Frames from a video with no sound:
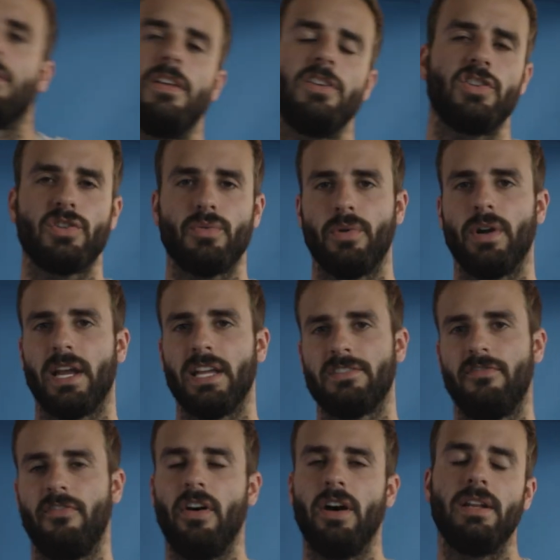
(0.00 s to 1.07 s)
This is where it gets
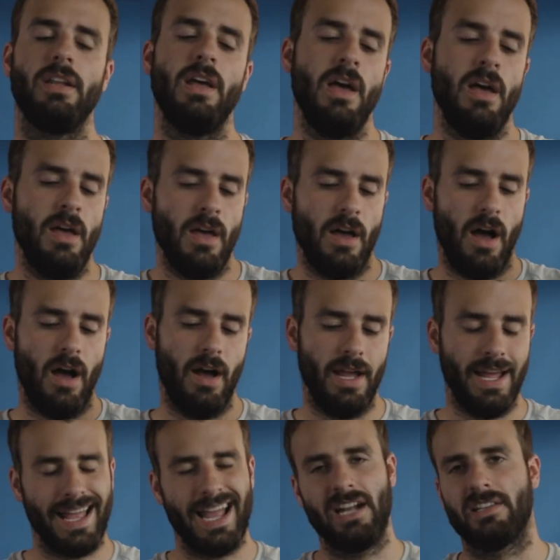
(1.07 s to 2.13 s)
fun uh,
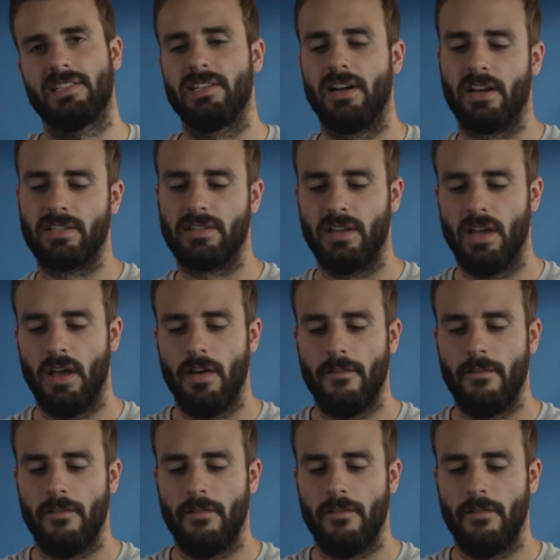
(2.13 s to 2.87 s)
and kind of sucks.